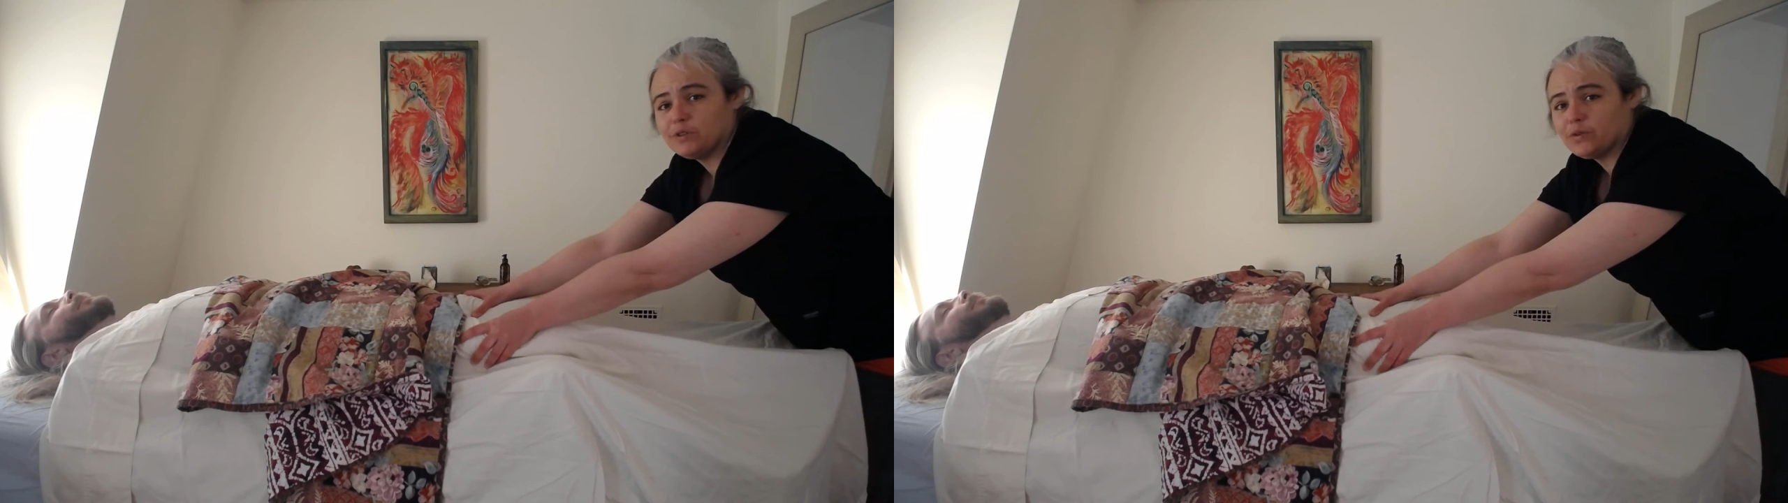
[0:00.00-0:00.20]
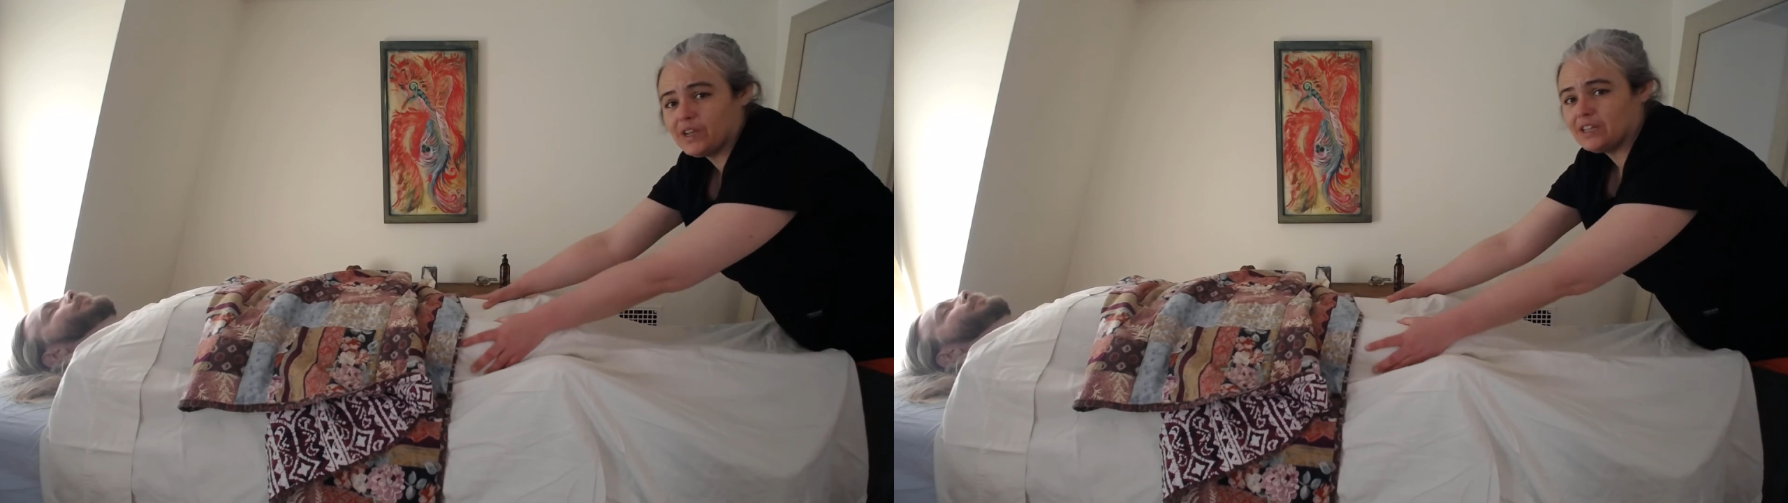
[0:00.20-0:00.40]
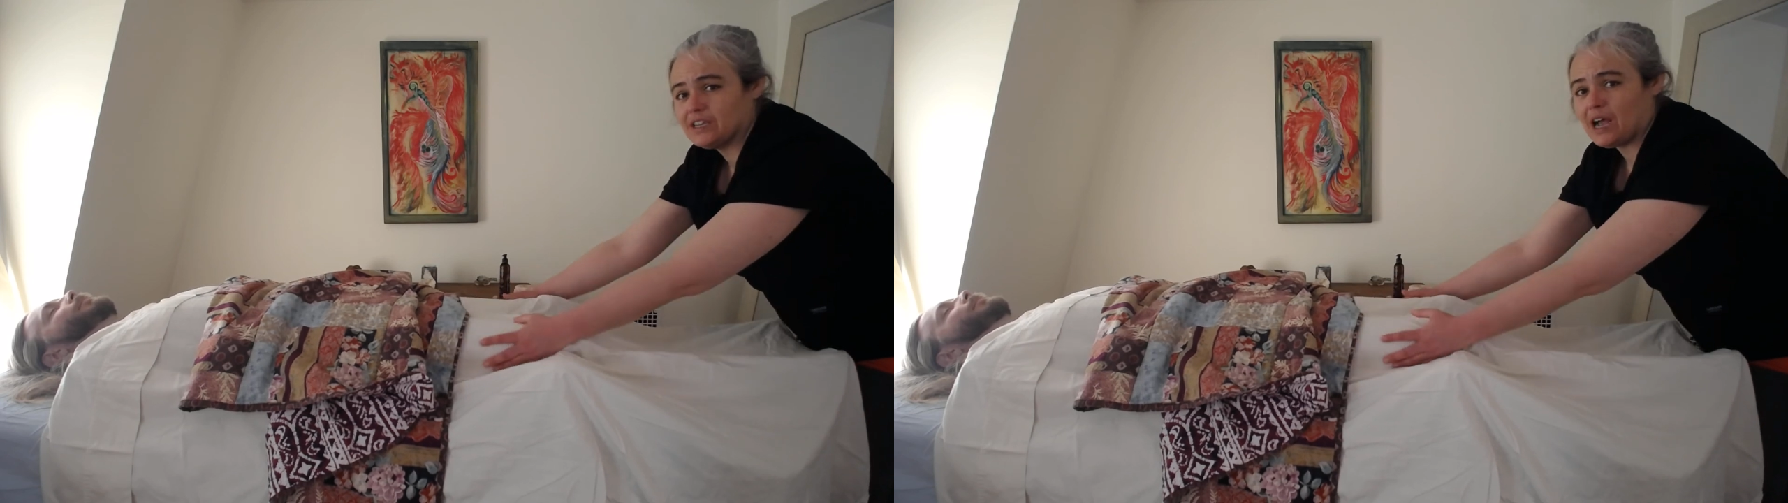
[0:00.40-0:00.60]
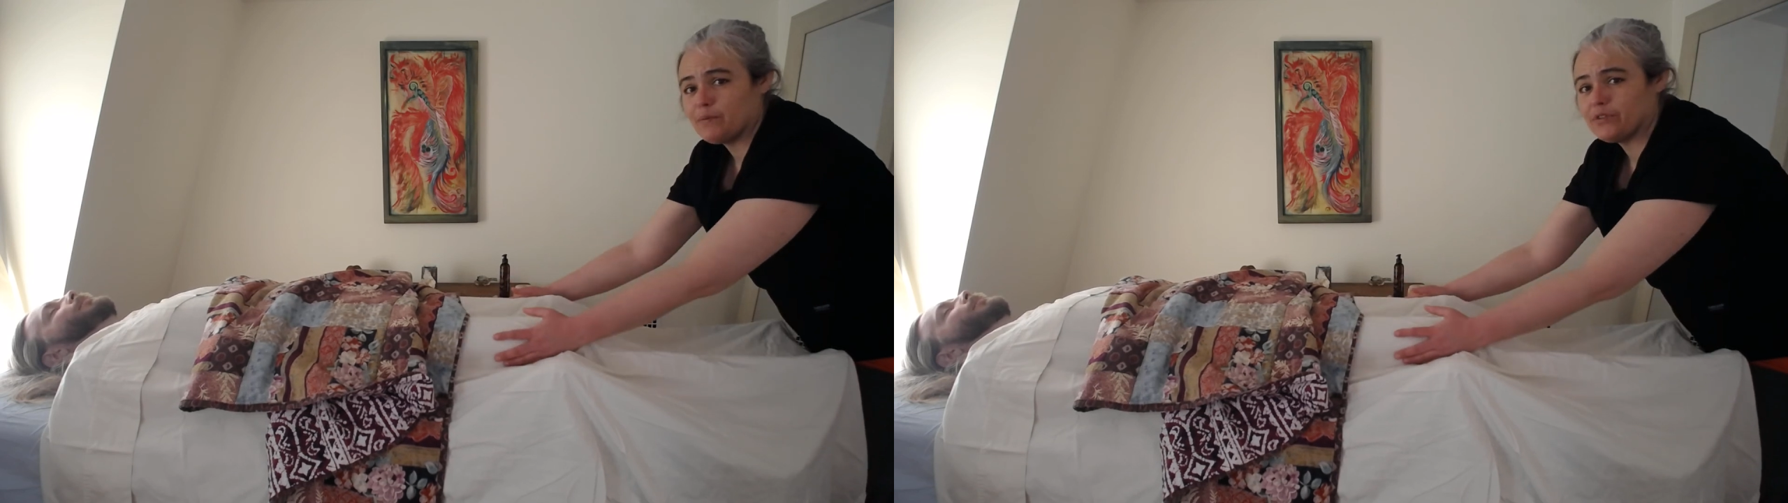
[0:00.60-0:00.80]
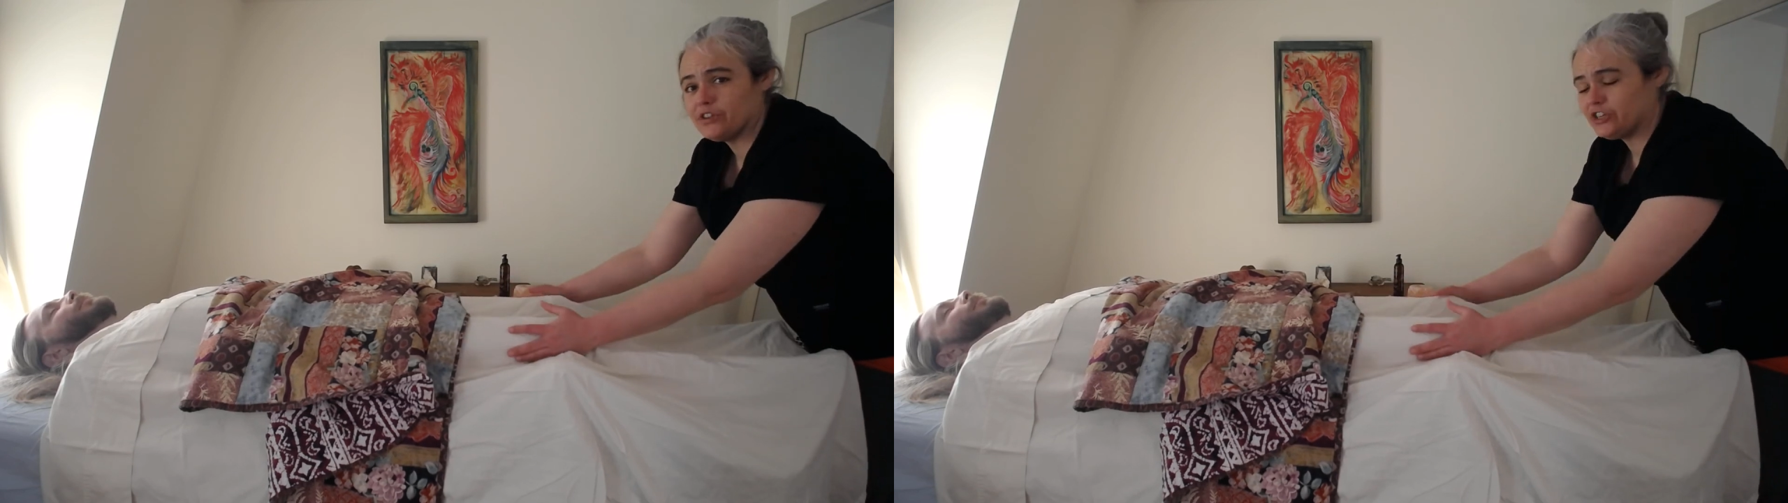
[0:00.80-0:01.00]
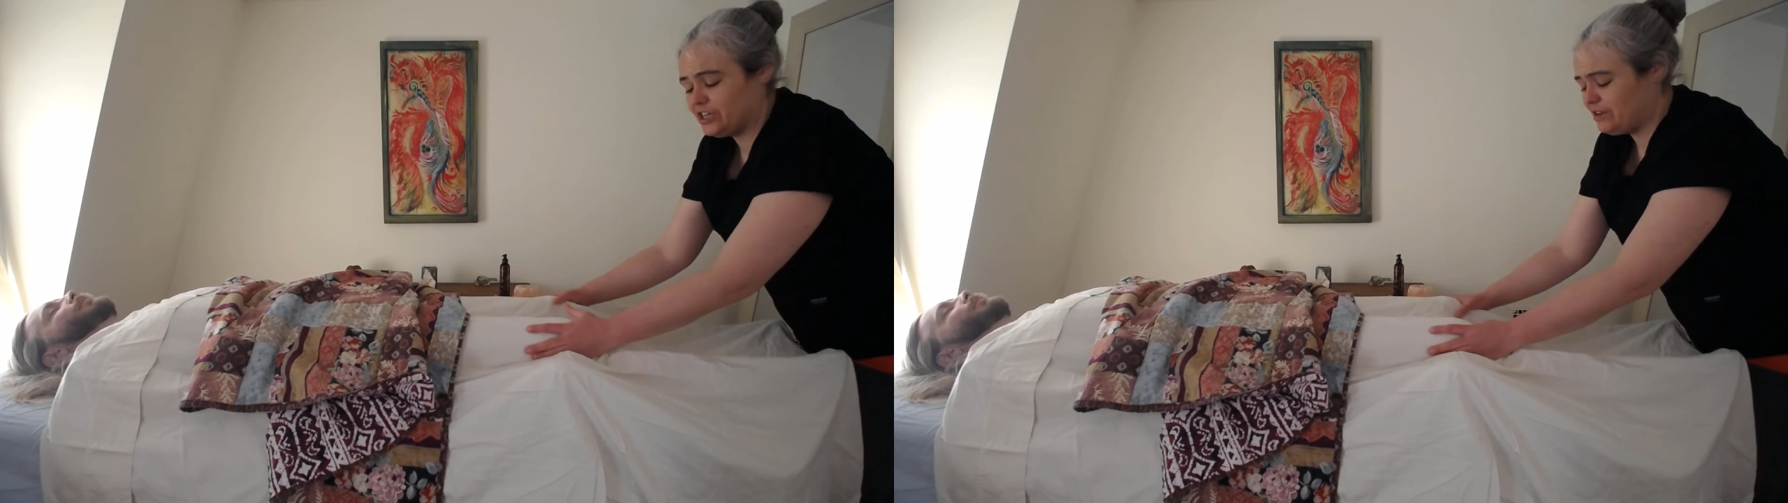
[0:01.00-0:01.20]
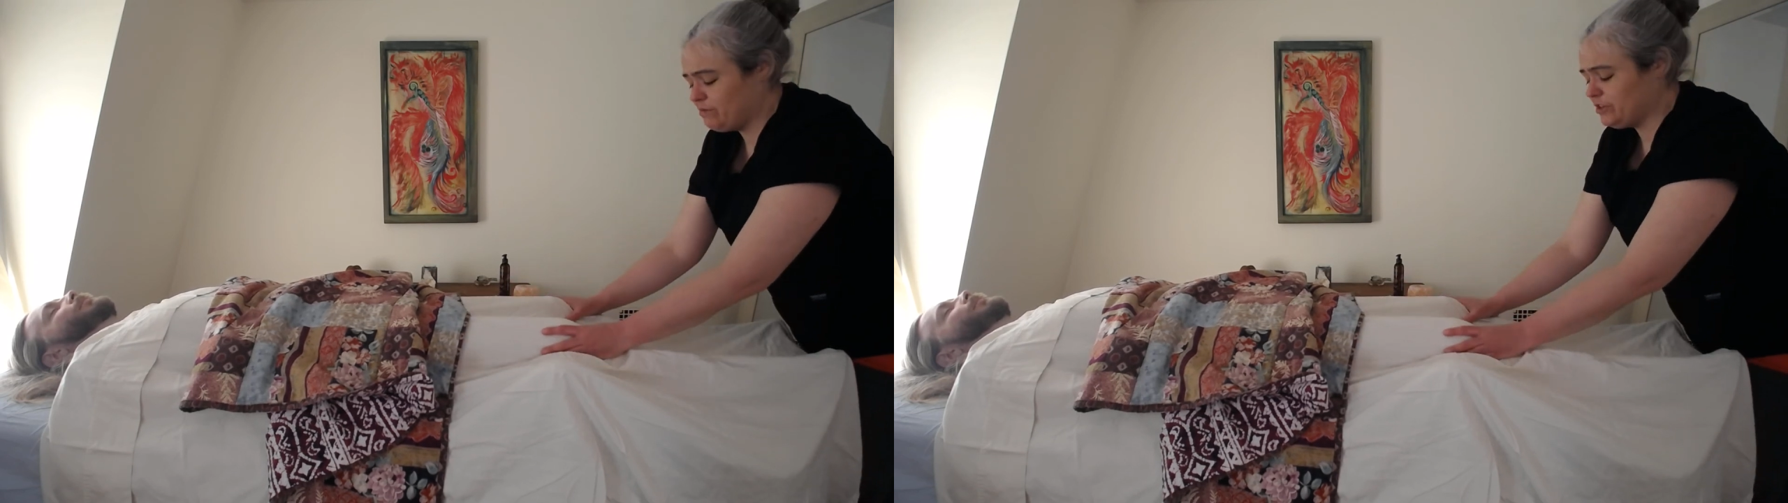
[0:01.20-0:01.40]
doing on top of the sheet,